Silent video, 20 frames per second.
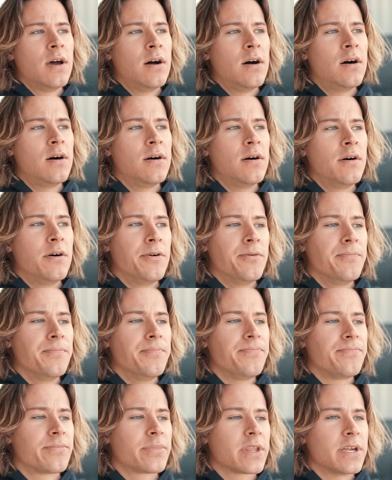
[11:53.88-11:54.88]
Um,
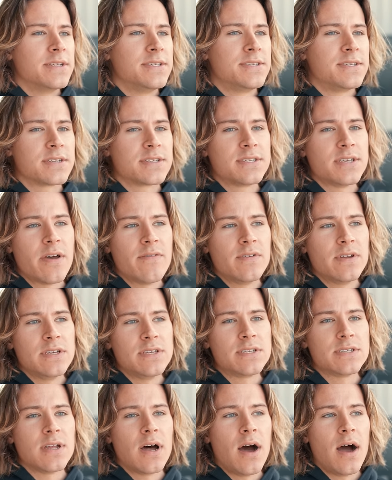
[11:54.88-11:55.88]
it's 670
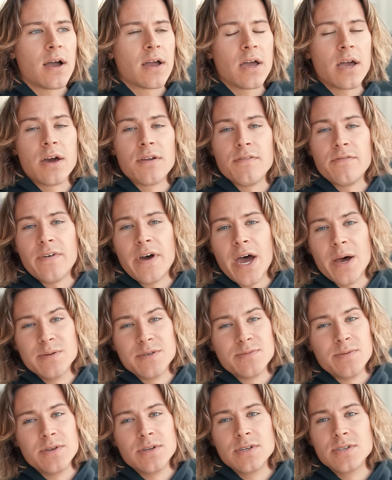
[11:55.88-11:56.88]
stock. I got a
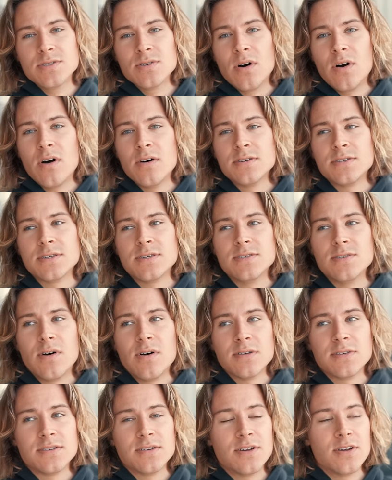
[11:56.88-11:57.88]
Fabspeed exhaust.
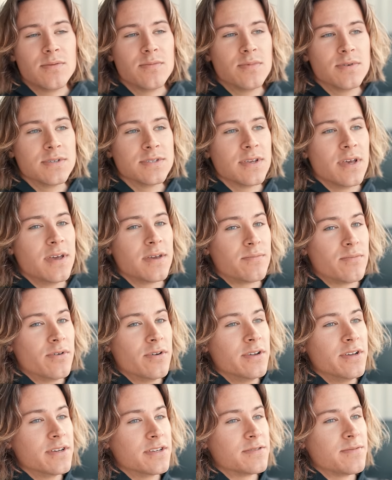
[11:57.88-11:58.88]
Exhaust setup was like
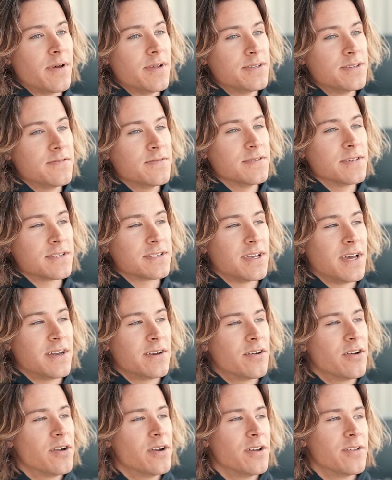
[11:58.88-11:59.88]
pretty expensive. It was like
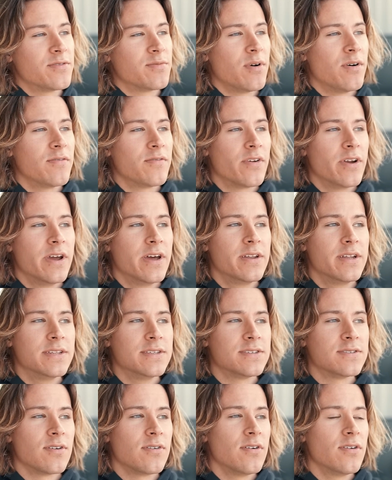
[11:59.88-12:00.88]
10 grand, 12 grand
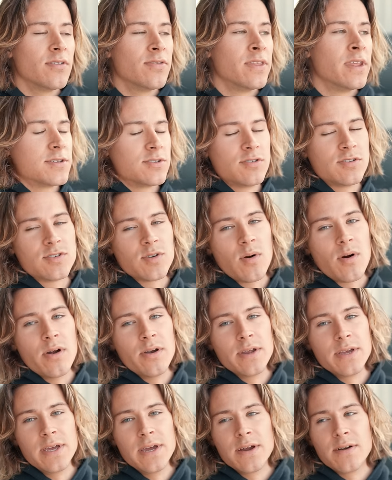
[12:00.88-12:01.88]
install because they're so
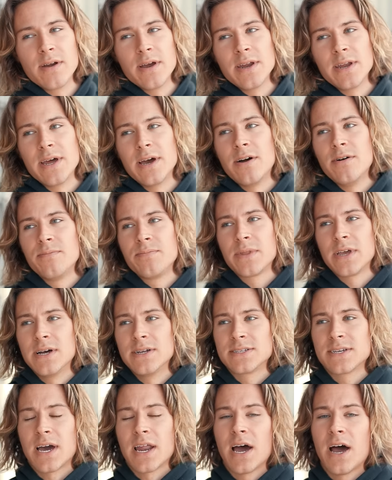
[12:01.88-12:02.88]
hard to get right now.
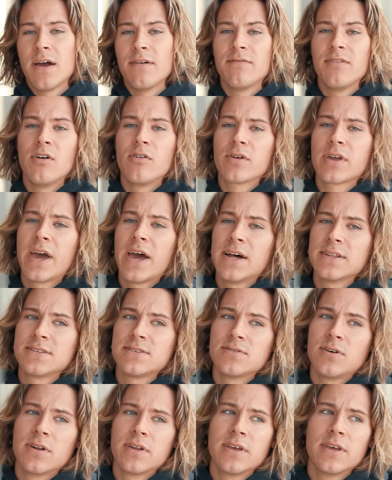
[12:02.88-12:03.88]
It's got high flow
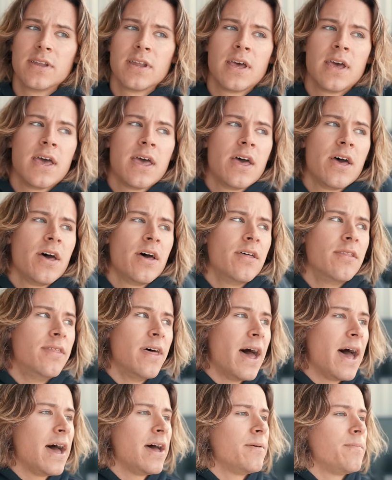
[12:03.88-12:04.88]
cats on it.
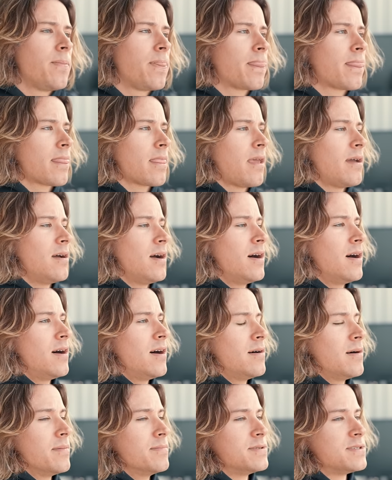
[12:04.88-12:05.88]
That
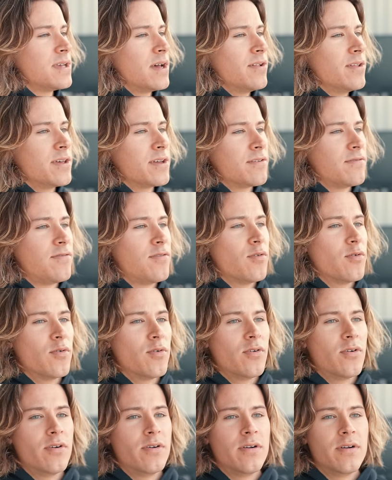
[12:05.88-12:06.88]
um, selling
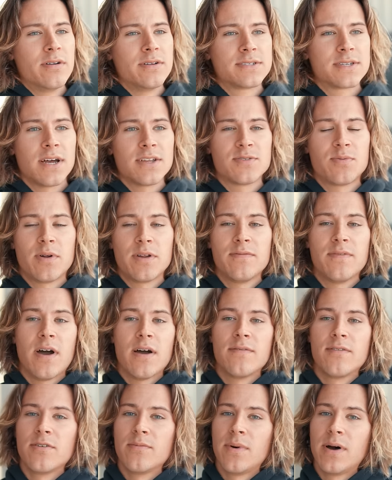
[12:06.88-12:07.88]
for it's got
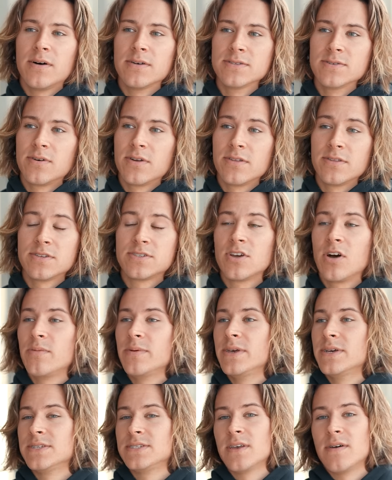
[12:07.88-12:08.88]
2,500 miles on it. The
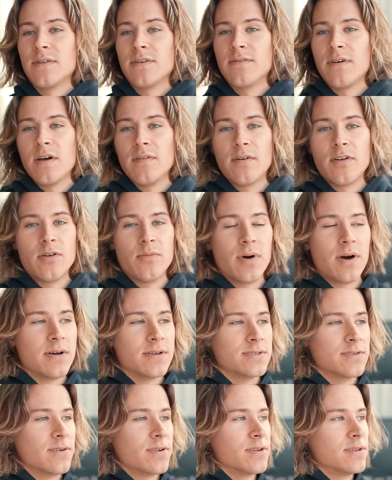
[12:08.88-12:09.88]
Shelby has 7,500
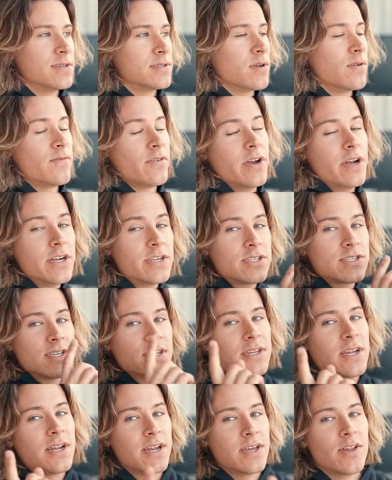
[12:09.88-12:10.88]
miles on it. So if you're interested
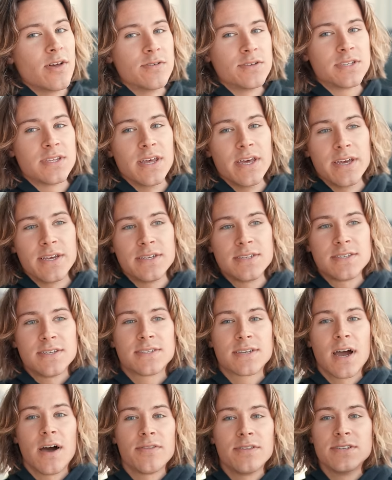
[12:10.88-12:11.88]
in any of those things,
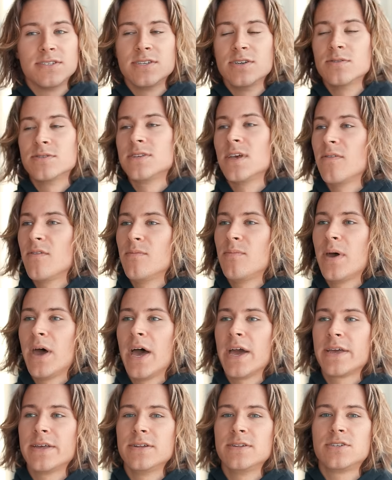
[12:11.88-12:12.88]
it's got the Z07
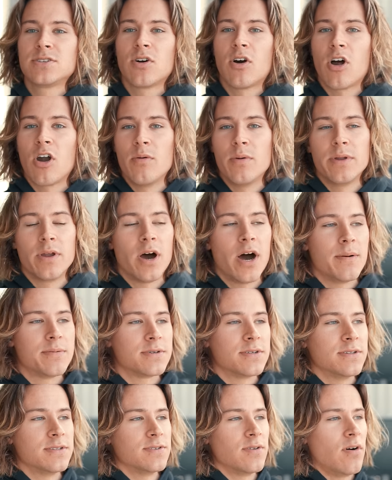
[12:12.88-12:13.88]
package, carbon
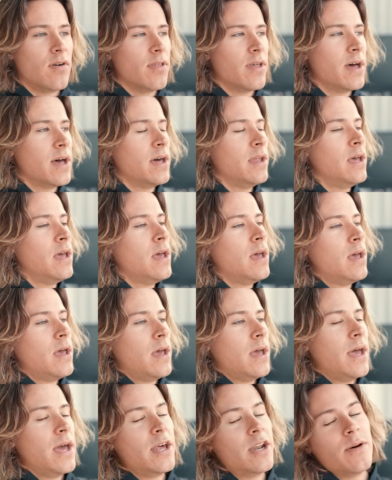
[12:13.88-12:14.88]
options, all that.
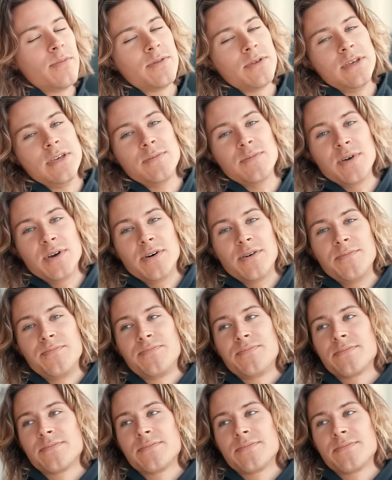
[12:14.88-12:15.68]
Hit up the email.